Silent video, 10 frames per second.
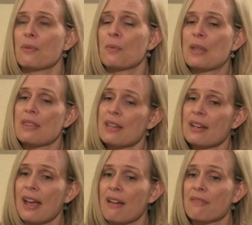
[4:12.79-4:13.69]
We then
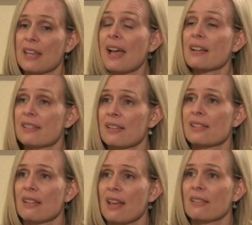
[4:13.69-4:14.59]
have the access
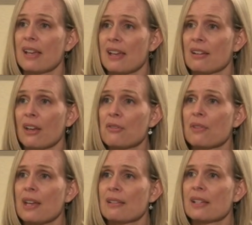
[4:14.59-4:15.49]
to that land under
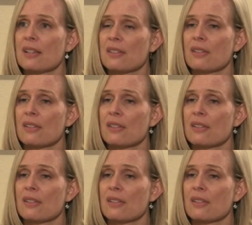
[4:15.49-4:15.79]
that lease,